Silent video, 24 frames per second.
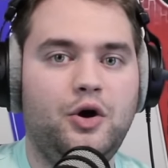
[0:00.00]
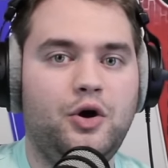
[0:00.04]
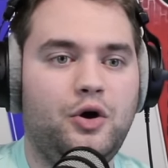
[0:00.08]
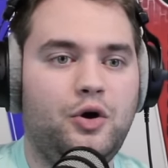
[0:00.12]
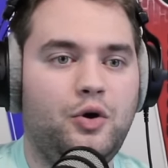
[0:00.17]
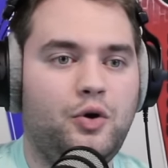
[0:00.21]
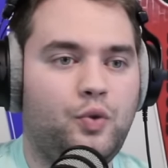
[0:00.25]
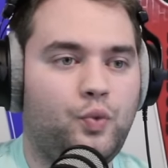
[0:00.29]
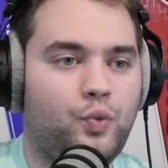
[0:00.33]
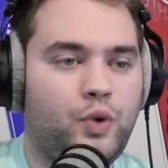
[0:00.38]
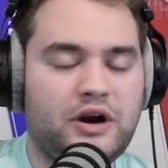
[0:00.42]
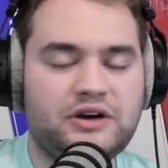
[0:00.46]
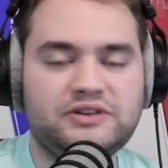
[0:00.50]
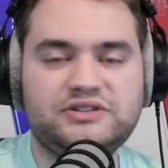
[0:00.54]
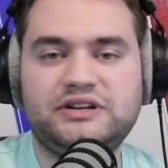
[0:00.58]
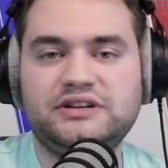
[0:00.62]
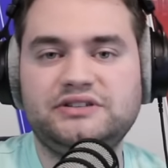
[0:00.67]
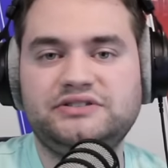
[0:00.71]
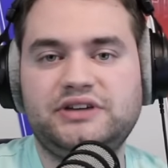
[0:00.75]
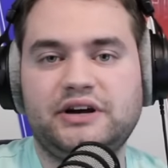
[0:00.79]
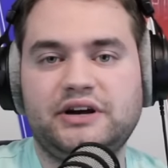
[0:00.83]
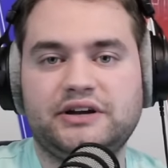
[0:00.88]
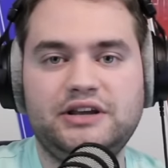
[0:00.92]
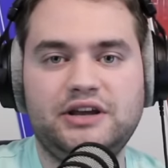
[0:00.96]
Where's
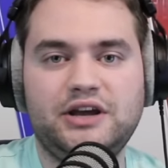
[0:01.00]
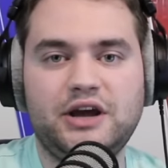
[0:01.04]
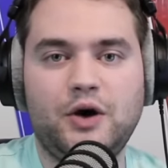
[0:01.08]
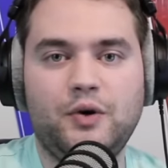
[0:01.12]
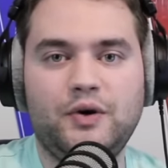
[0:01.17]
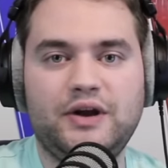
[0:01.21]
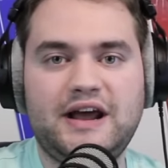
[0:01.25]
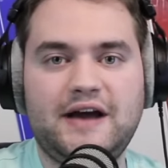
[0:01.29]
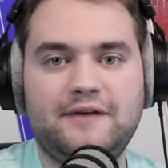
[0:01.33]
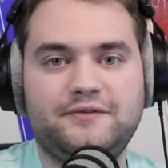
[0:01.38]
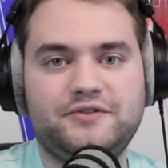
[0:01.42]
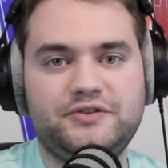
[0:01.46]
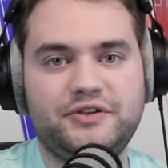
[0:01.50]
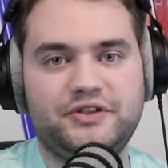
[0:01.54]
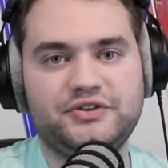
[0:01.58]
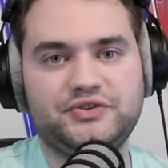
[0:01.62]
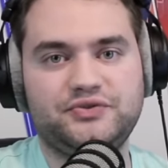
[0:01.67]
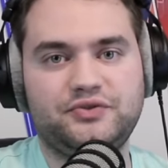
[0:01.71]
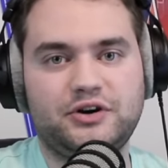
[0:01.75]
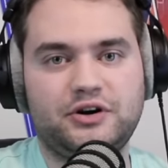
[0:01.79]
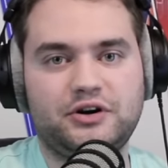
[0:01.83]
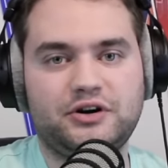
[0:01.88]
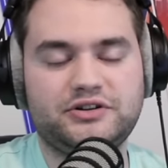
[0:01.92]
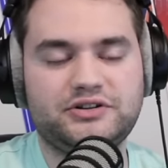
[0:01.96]
Kentucky going after this
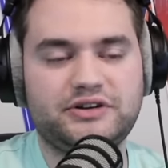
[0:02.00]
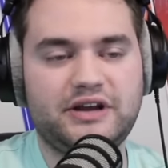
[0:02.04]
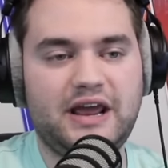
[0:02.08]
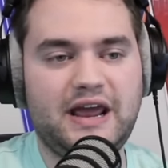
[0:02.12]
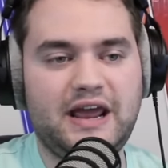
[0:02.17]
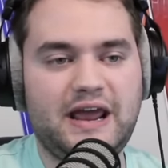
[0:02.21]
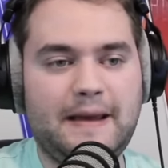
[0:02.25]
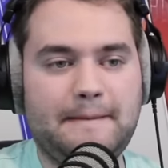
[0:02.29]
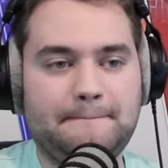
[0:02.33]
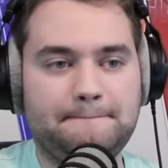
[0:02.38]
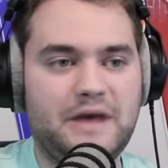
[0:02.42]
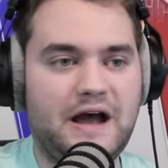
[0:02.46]
first game?